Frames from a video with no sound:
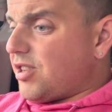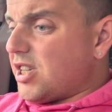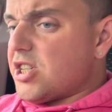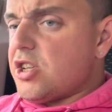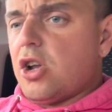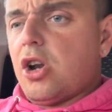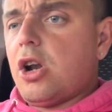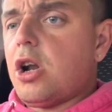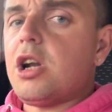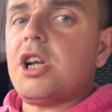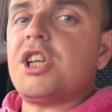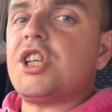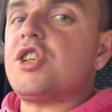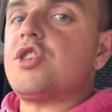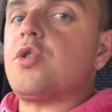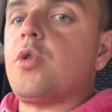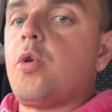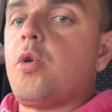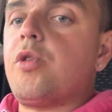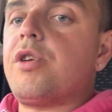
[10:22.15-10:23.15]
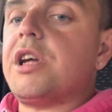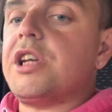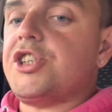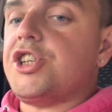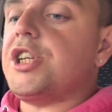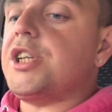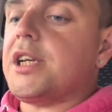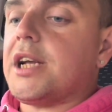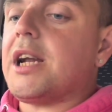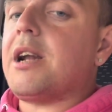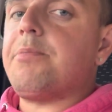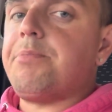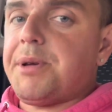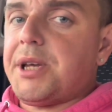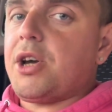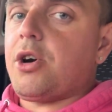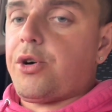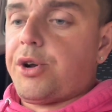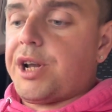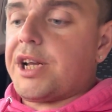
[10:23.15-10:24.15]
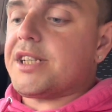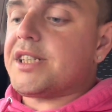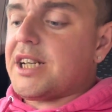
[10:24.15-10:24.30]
There's not a lot of storage in here, I'll be honest.